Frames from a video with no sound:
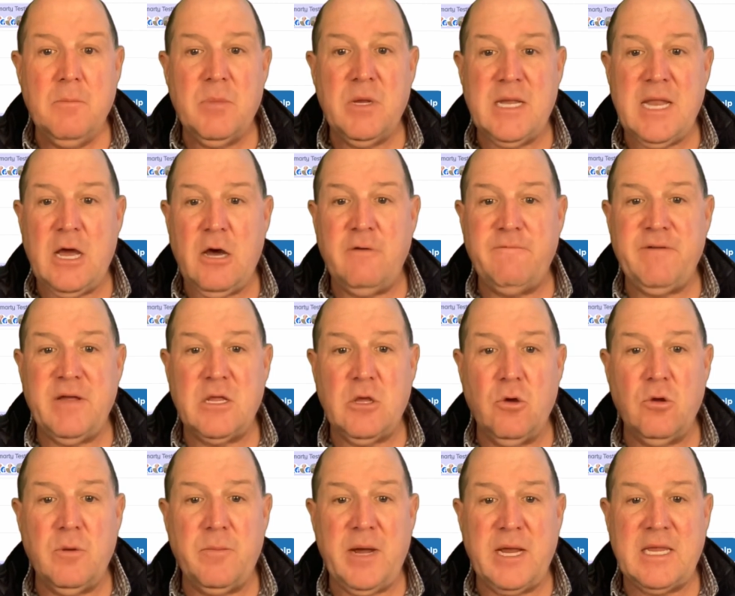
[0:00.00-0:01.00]
But now if I
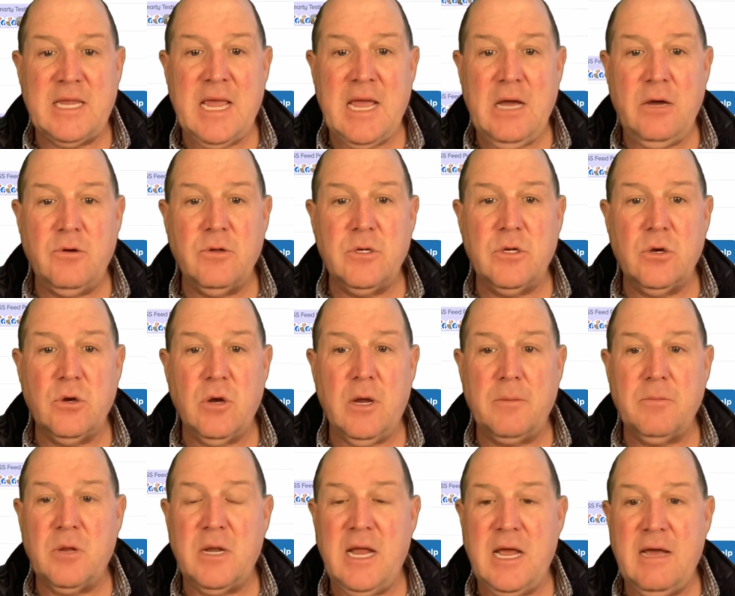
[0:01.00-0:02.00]
go to my calendar,
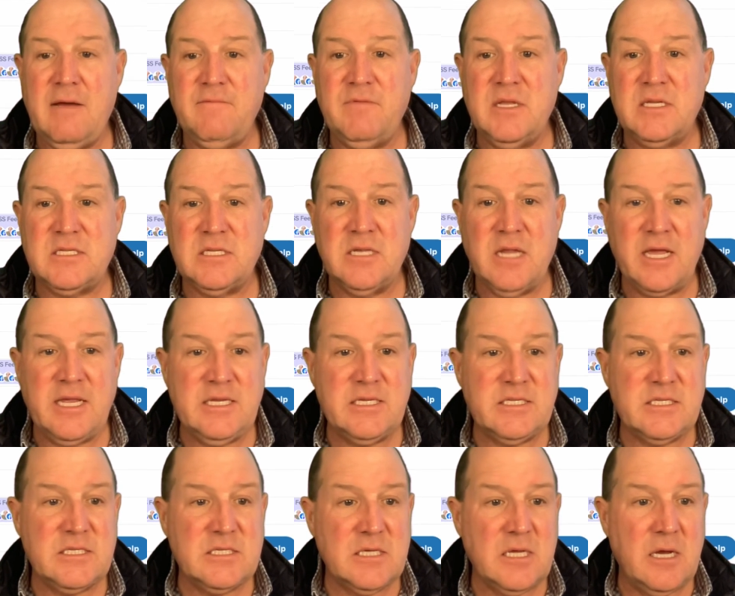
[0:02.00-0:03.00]
I'm going to have this
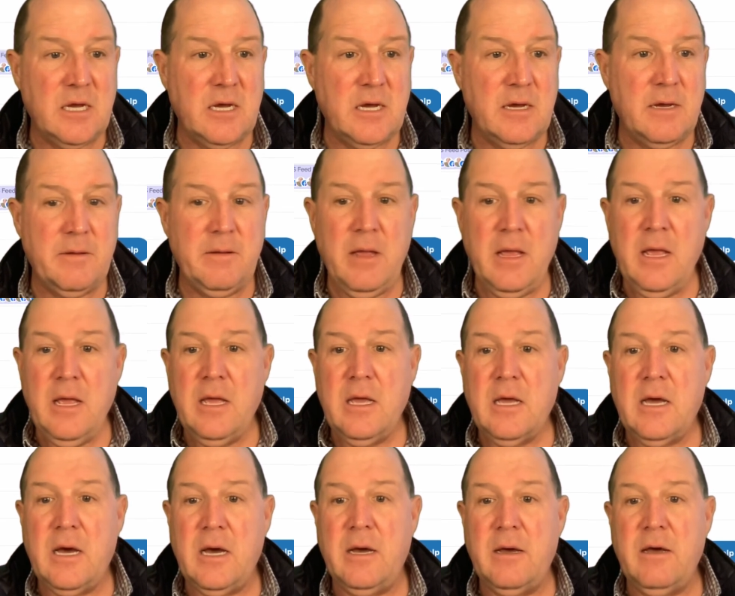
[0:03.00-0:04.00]
nice
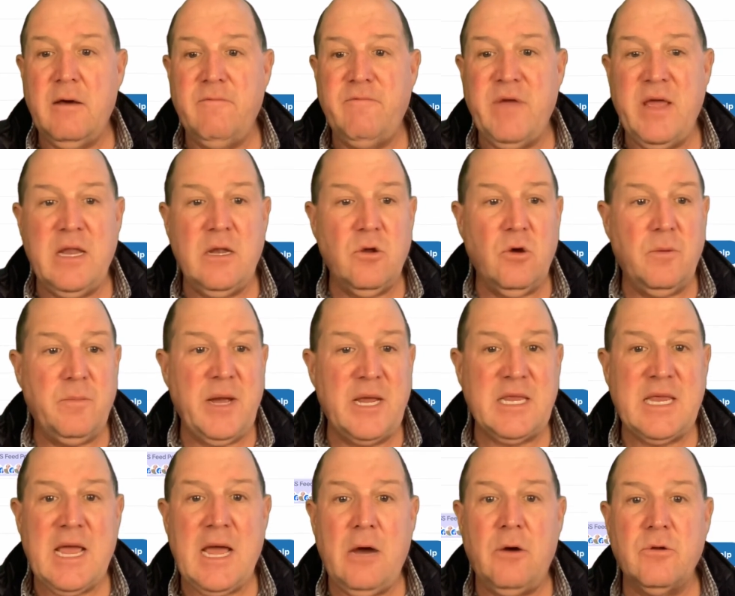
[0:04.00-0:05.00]
event on my
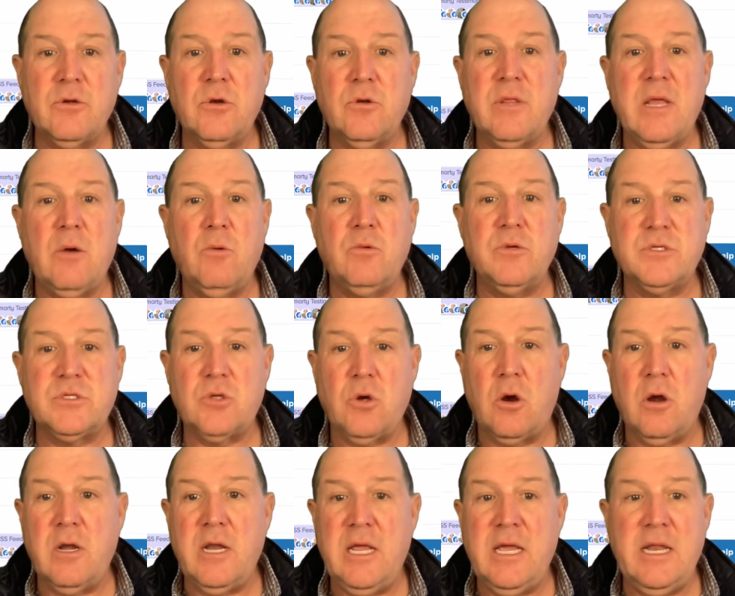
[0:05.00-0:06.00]
calendar that will
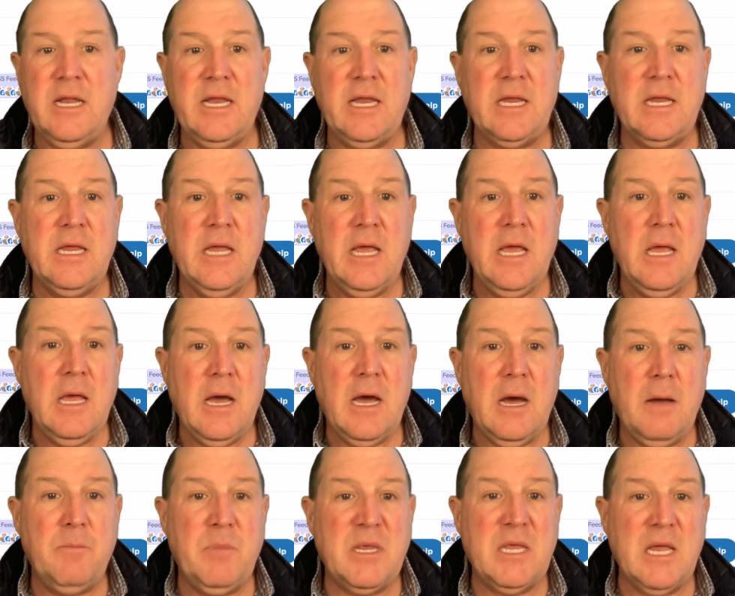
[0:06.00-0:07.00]
start hitting
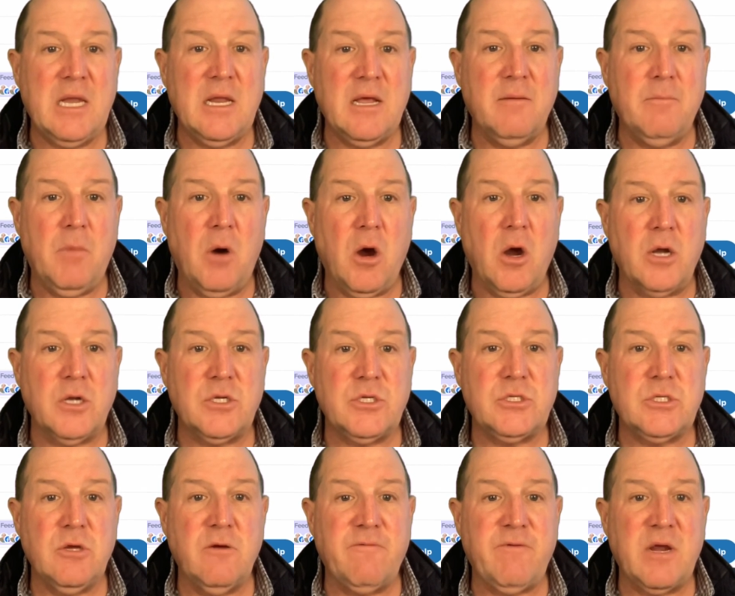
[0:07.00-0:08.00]
beginning of March.
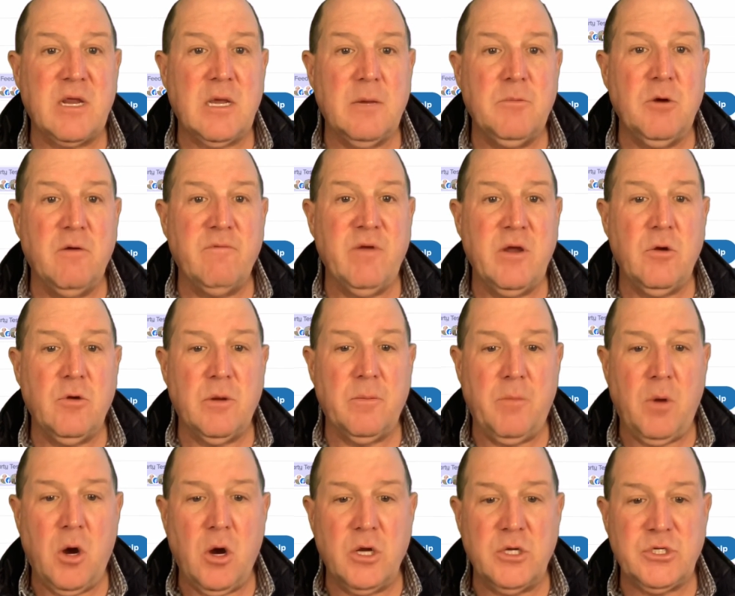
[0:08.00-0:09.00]
So if I come over here to
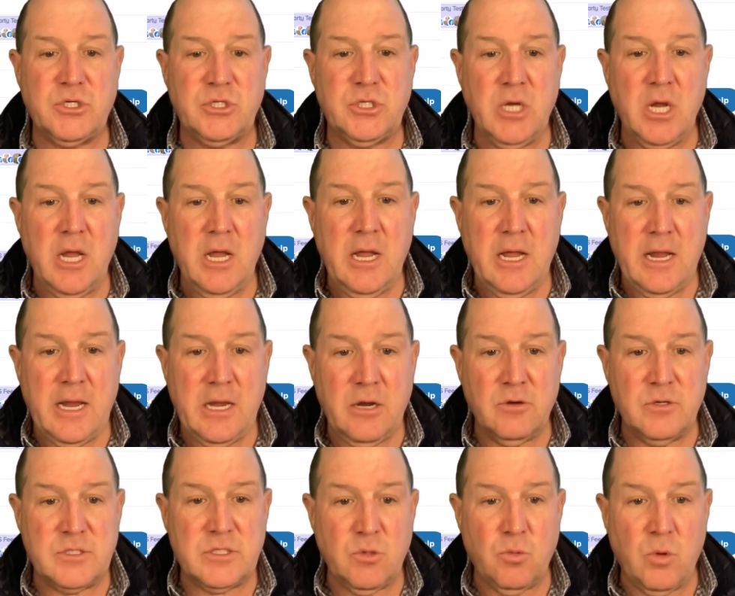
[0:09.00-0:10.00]
March,
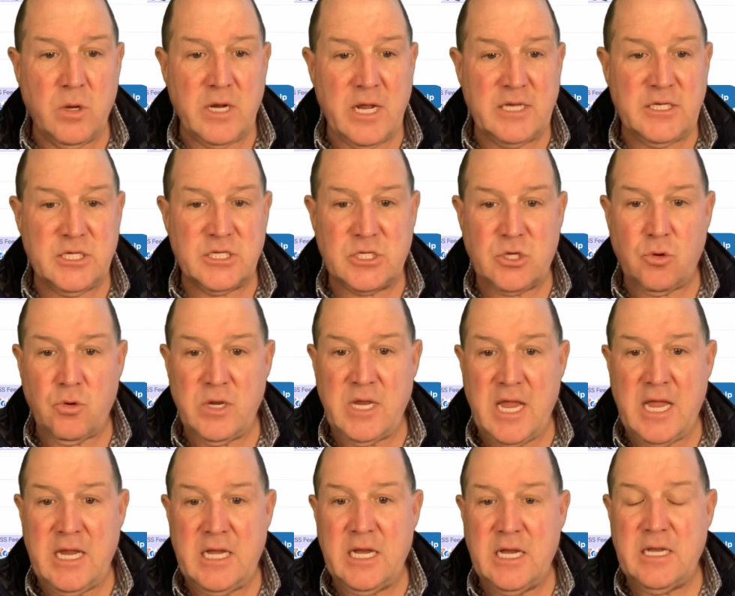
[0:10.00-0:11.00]
here's the one I just
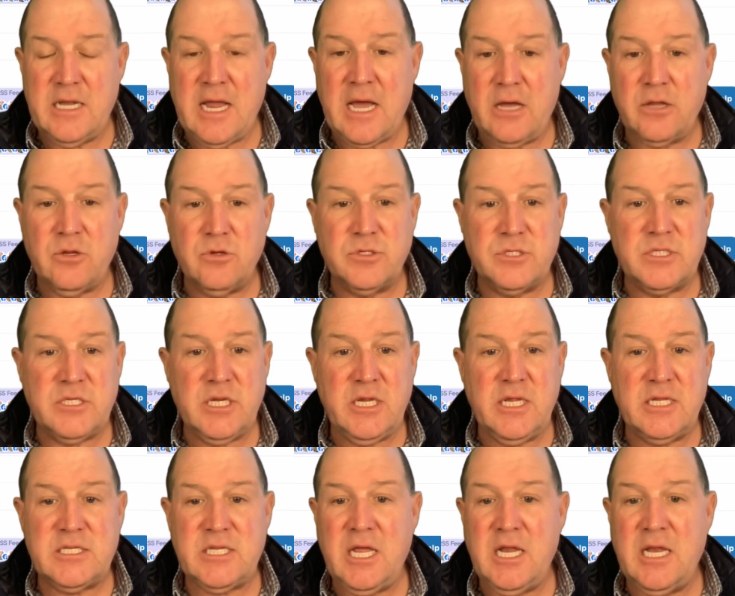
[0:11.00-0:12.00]
created. Now you'll see
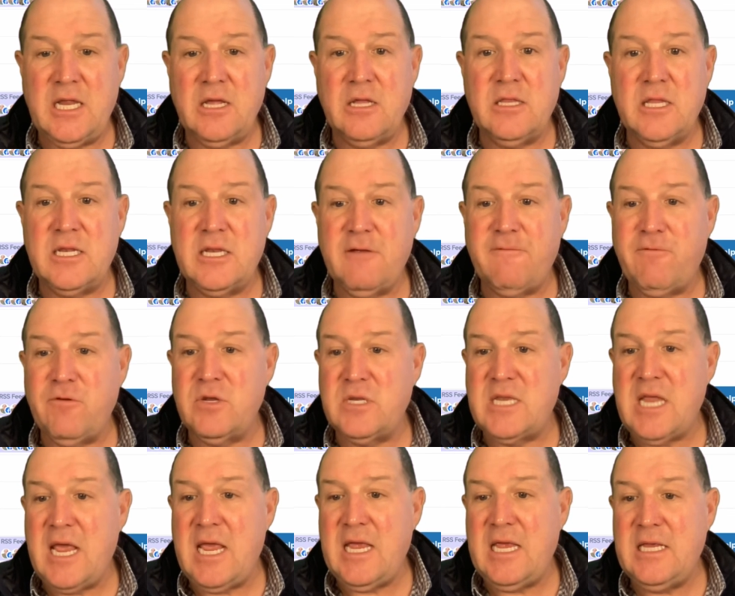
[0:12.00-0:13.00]
it's hitting in the different
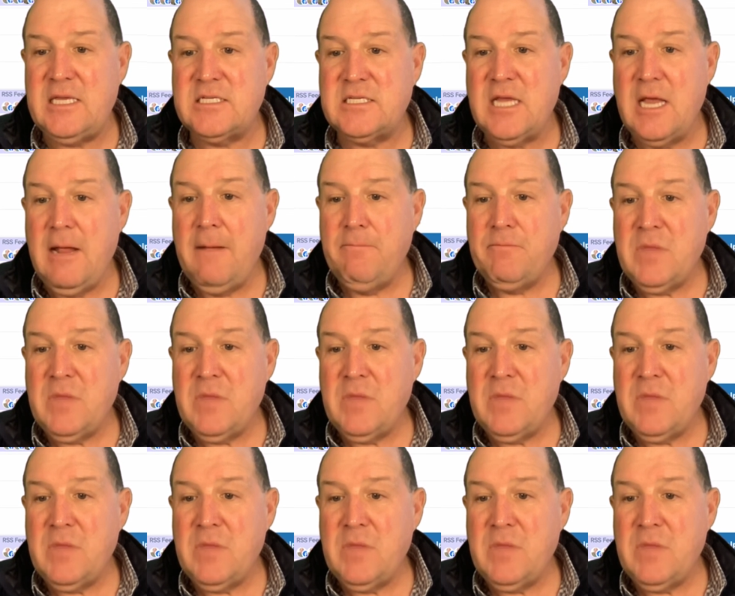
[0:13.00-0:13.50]
days.